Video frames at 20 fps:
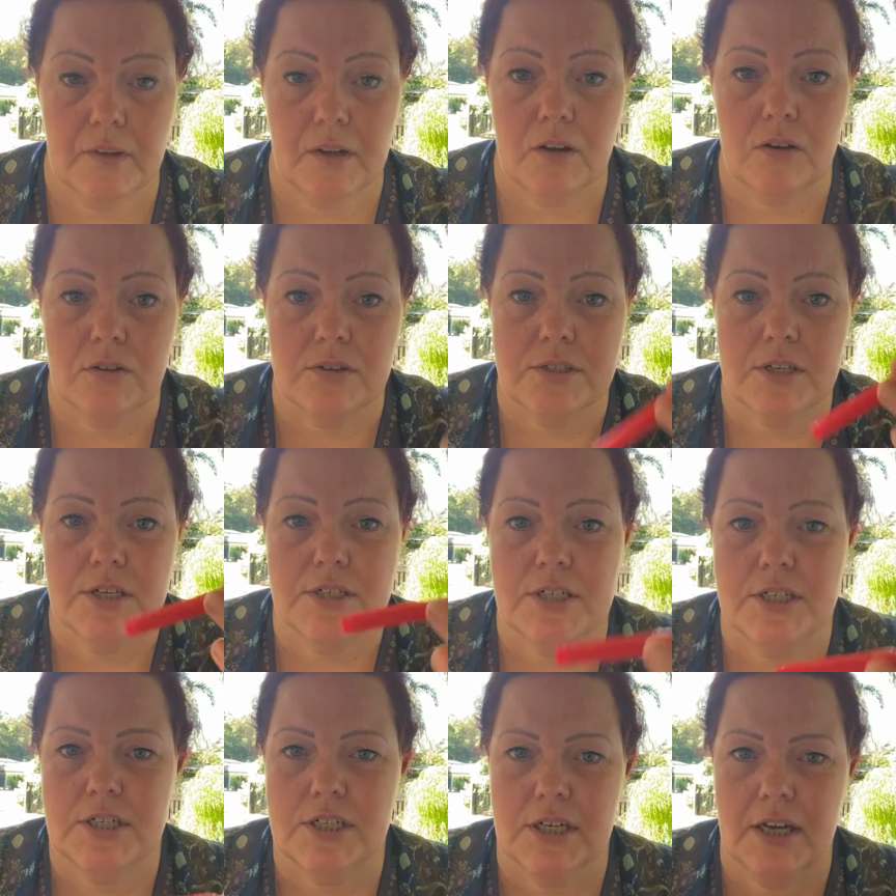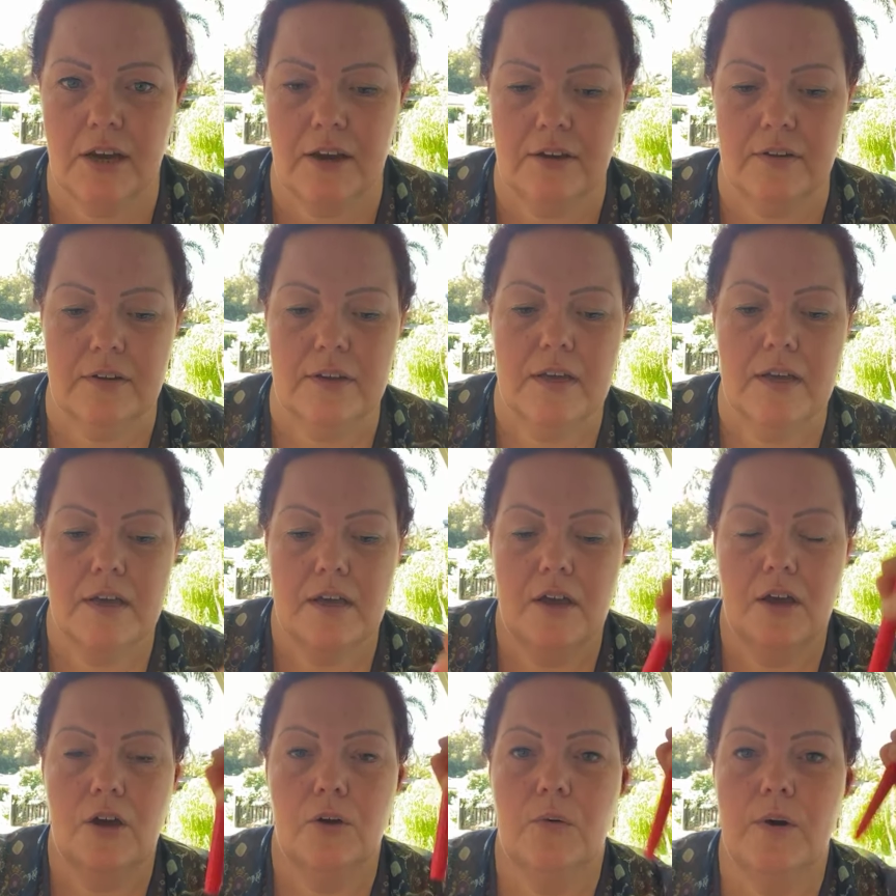Also, did you know
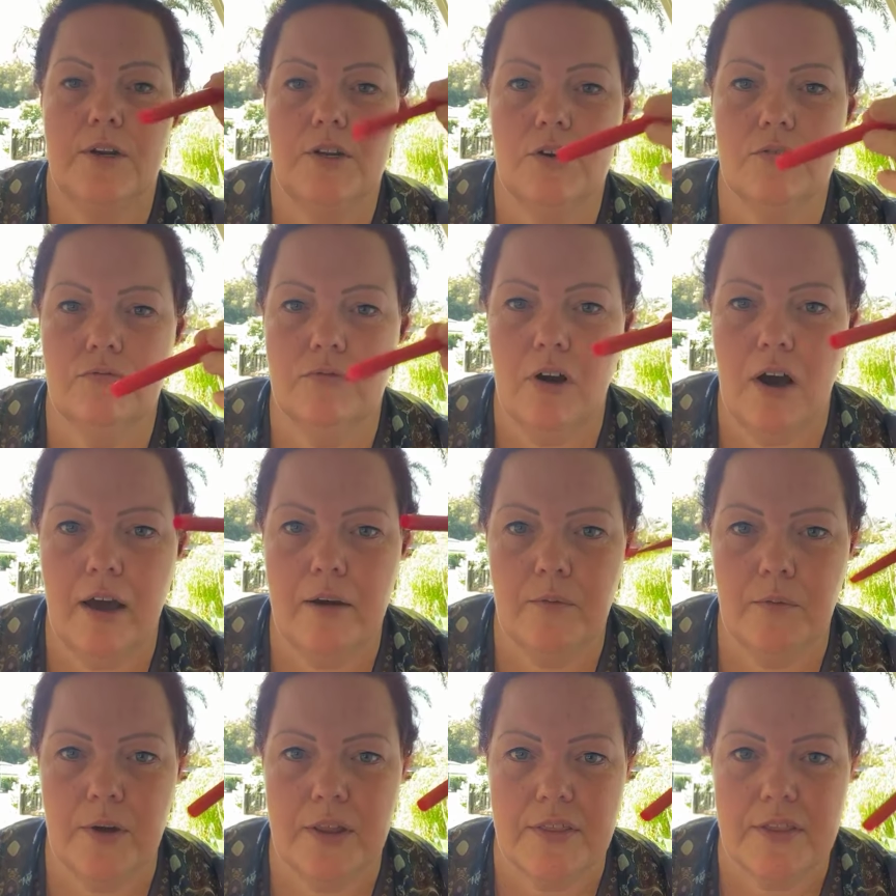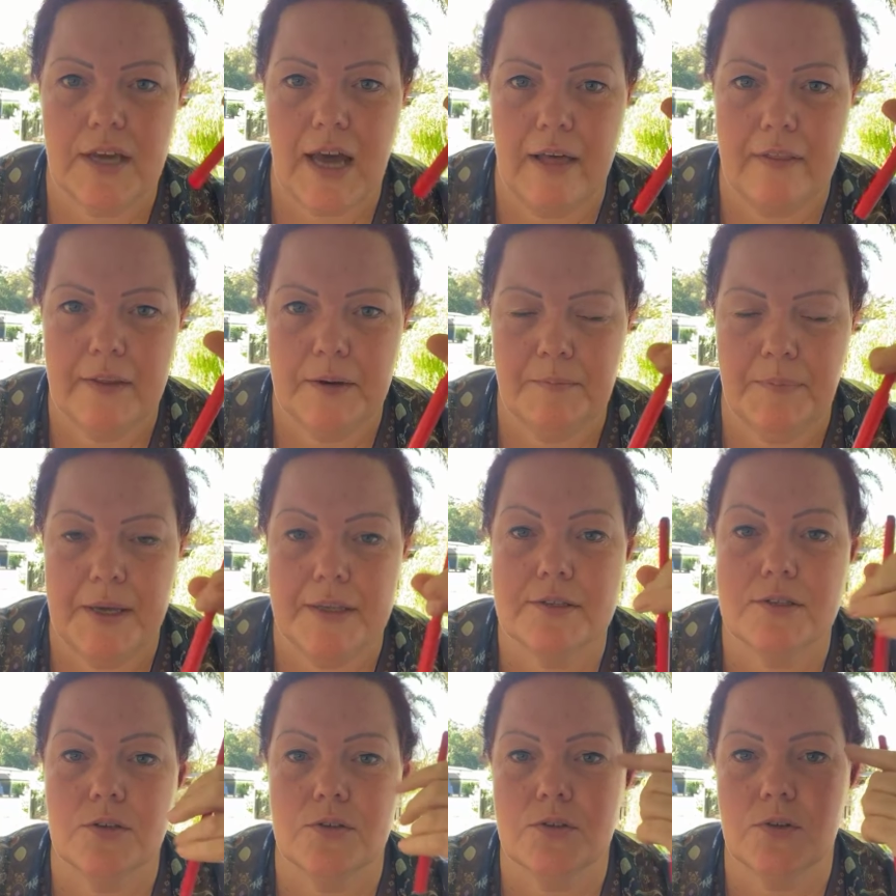when you write with coloured
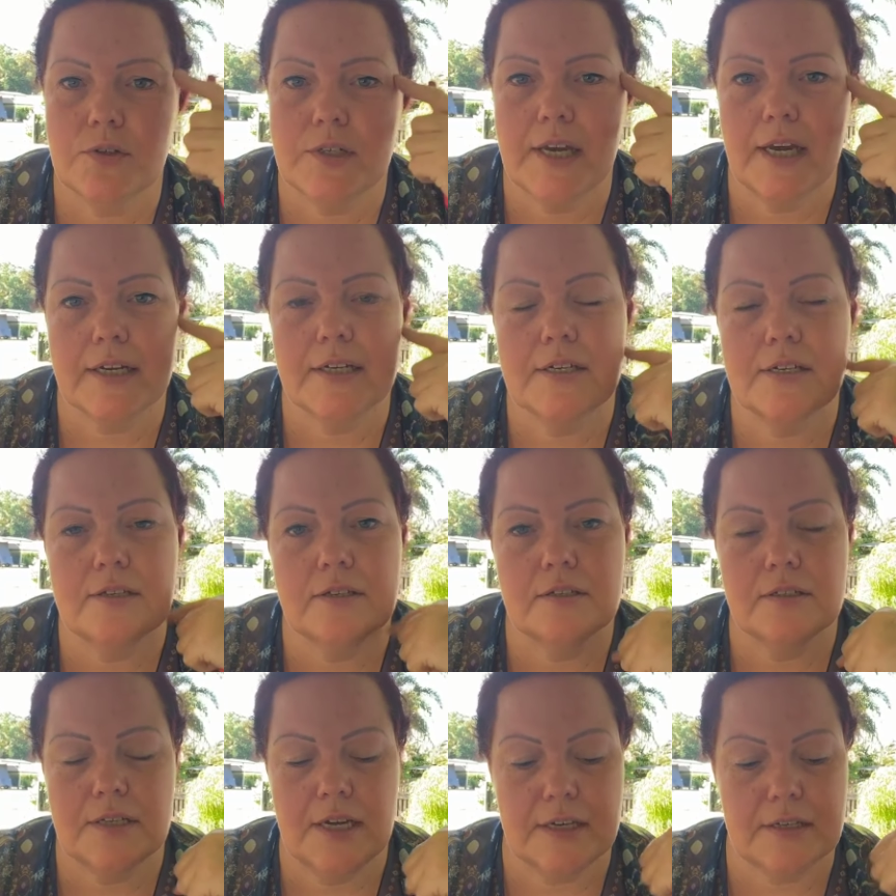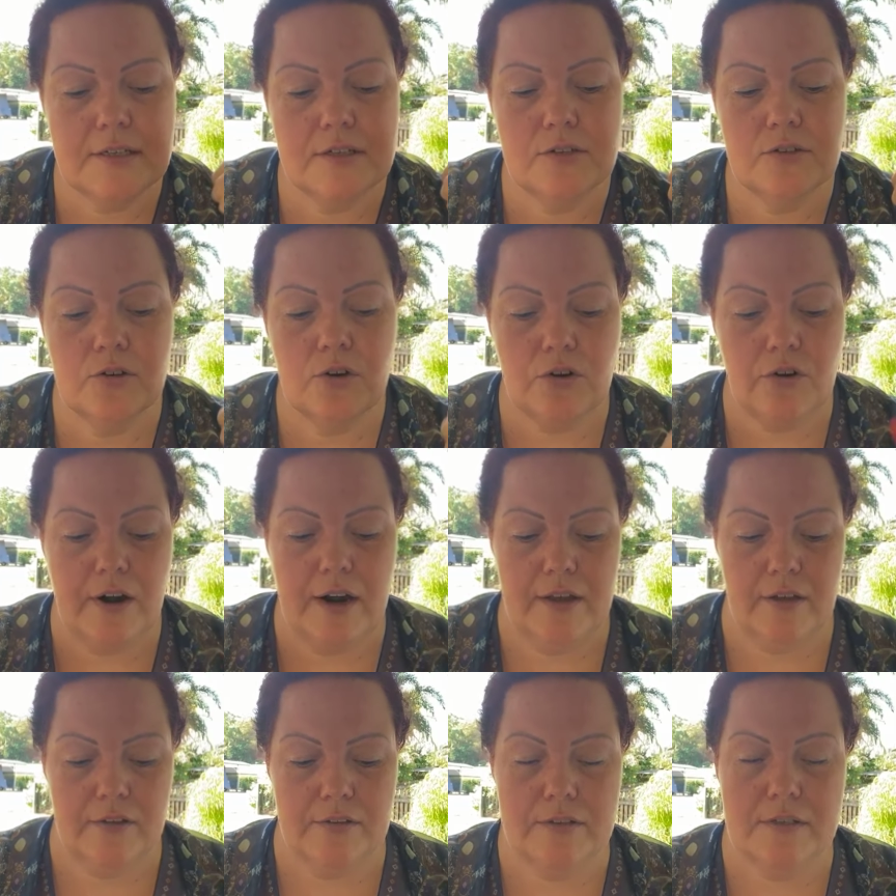pencils or texters or
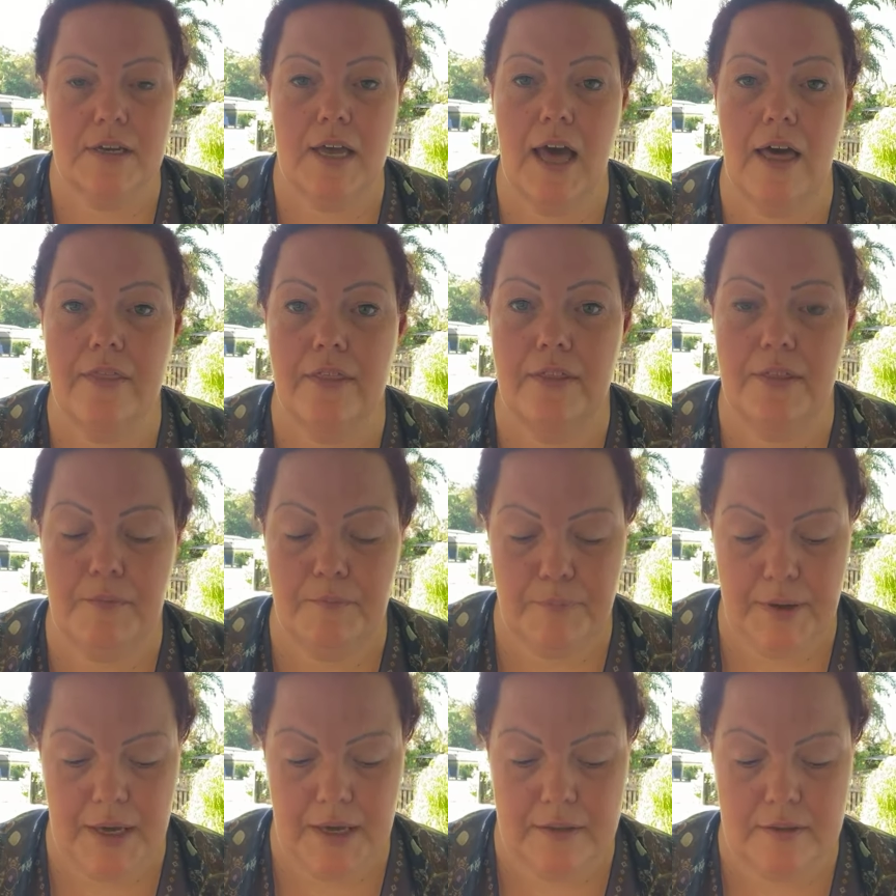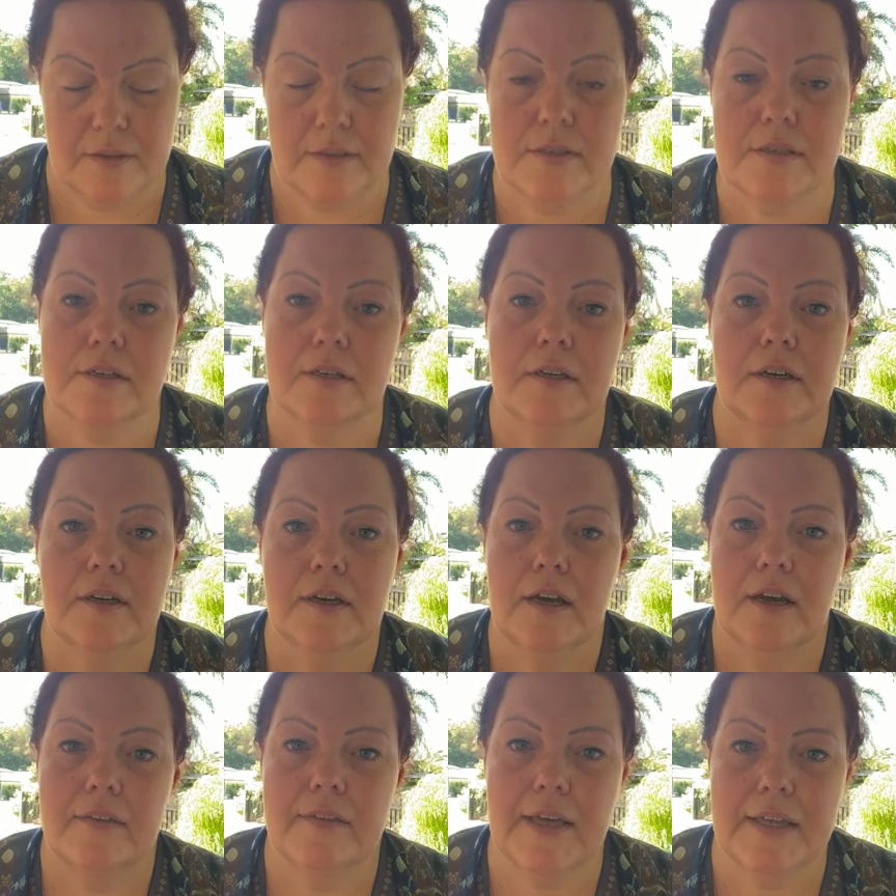crayons other than pens,
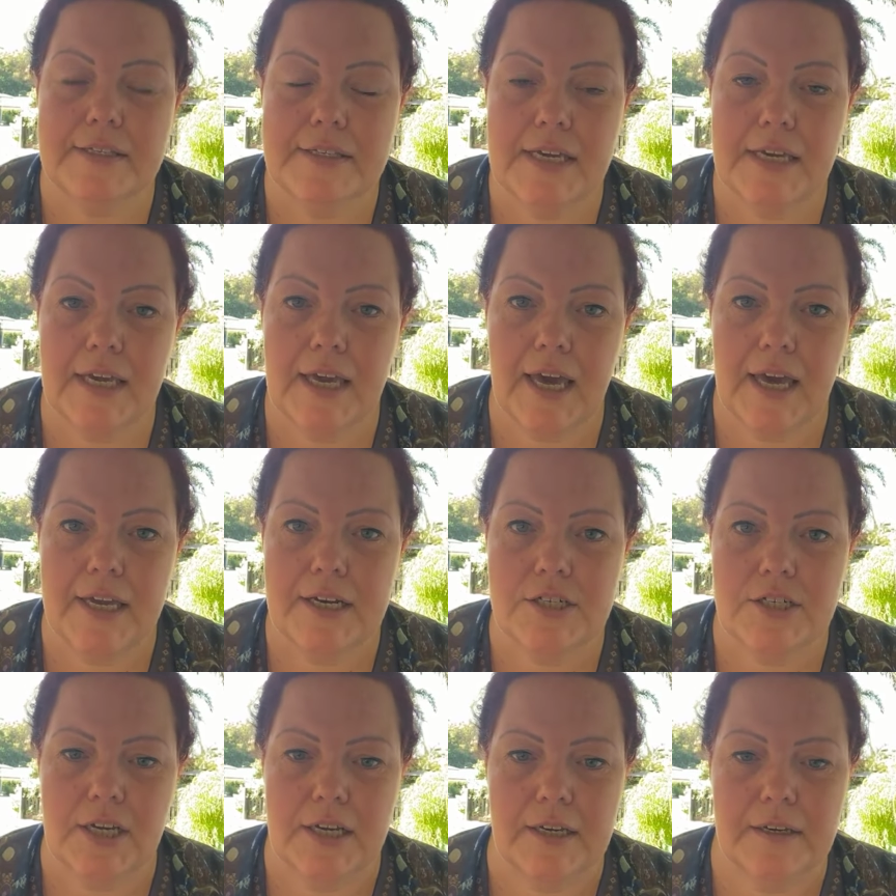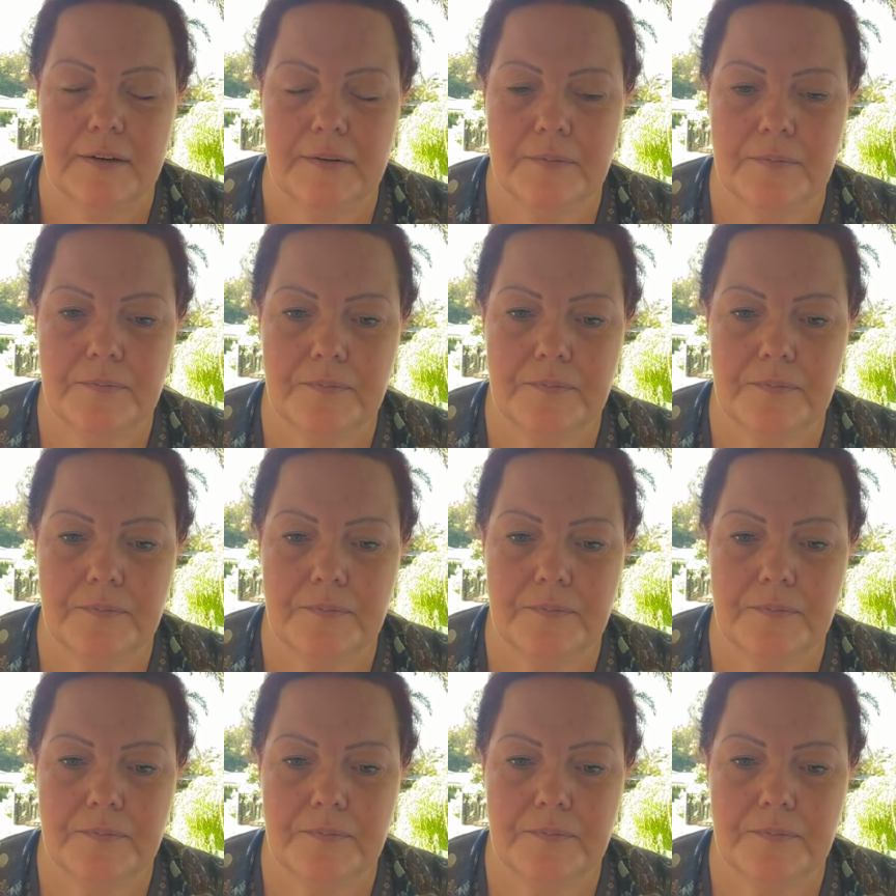that's engaging